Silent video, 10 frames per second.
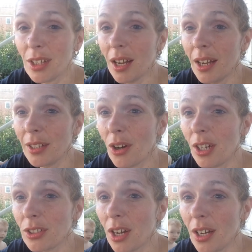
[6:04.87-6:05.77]
I done.
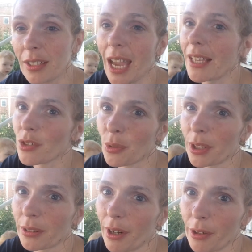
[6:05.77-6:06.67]
I done. Yeah, he's
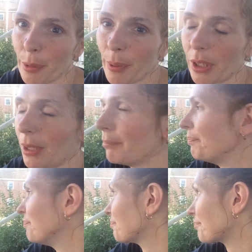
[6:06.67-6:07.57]
running around in a pull-up.
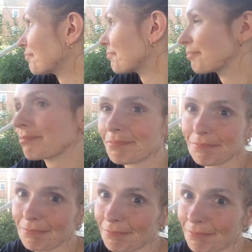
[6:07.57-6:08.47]

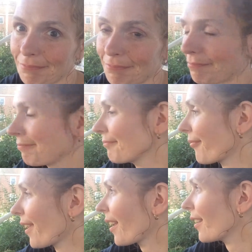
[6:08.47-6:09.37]
Hey, mommy.
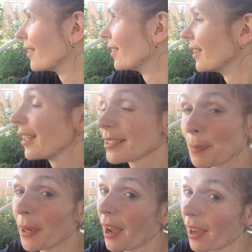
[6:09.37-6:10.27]
Um, it's
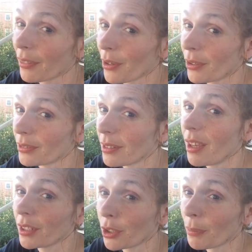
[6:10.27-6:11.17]
been hot though, and